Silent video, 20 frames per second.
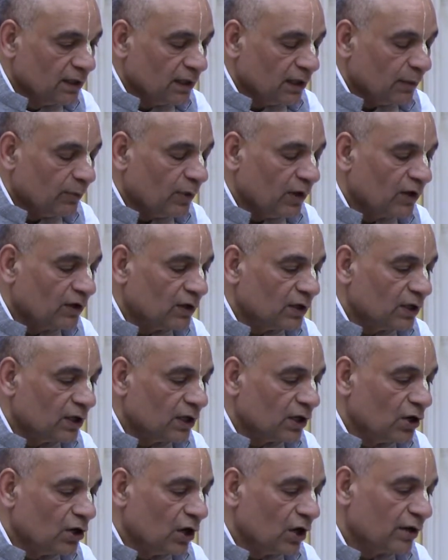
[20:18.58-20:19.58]

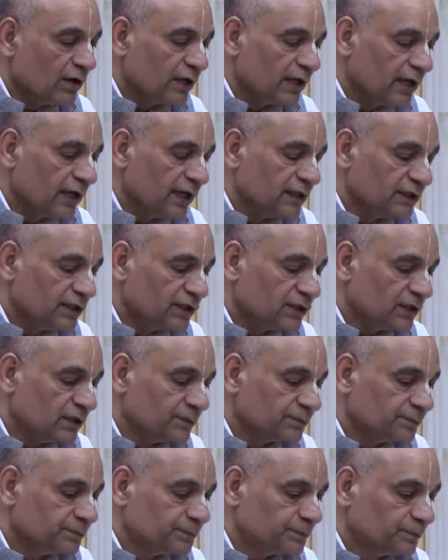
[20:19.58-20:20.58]
about God realization.
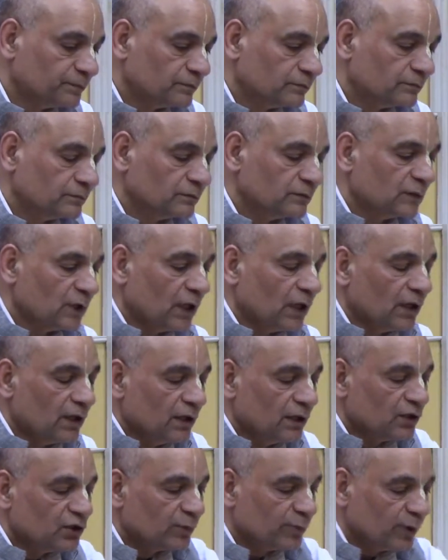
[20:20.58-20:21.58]

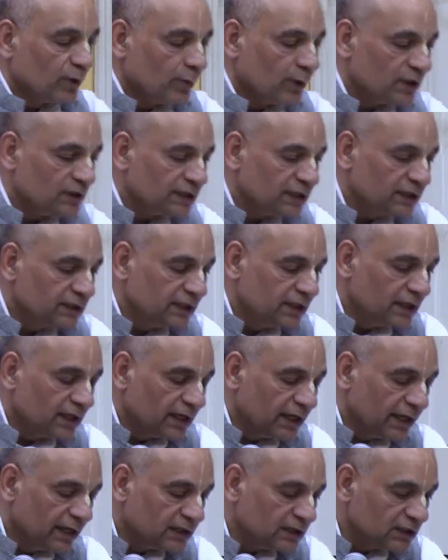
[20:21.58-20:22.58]
So Prabhupada says the
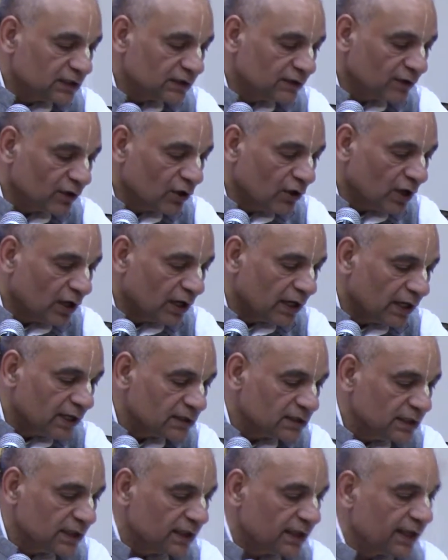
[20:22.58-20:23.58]
realization of God
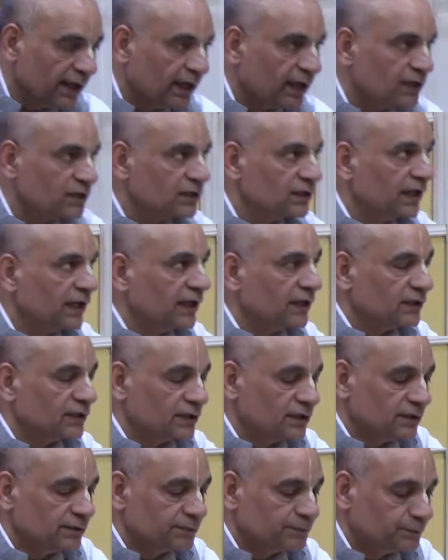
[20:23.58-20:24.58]
is the greatest
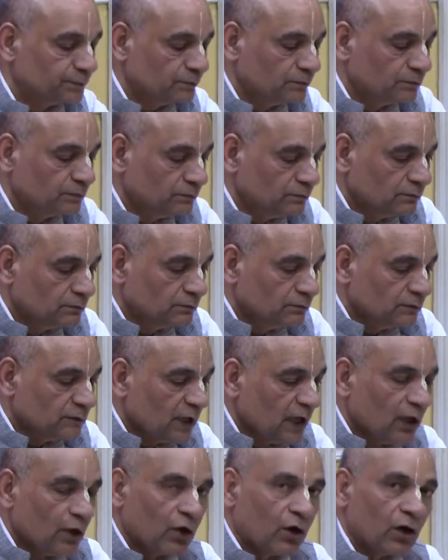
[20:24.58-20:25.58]
science.
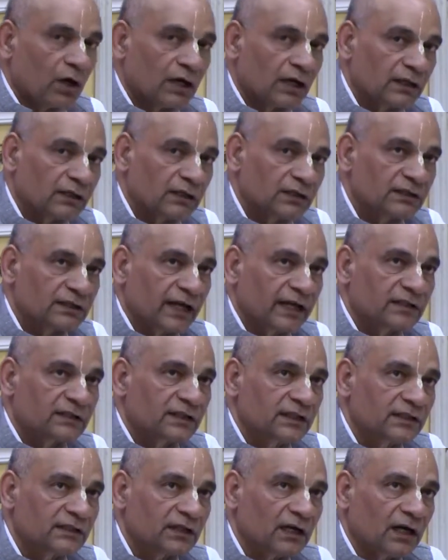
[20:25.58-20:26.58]
All other
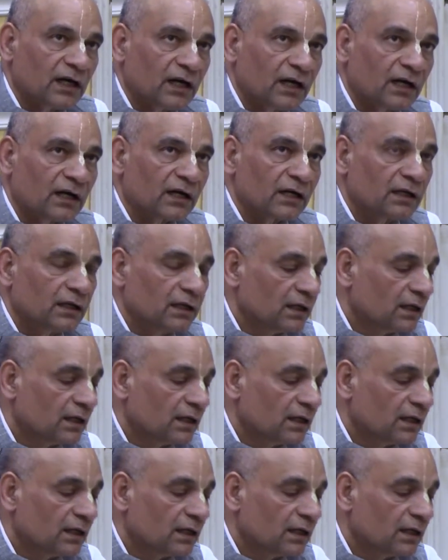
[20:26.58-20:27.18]
sciences are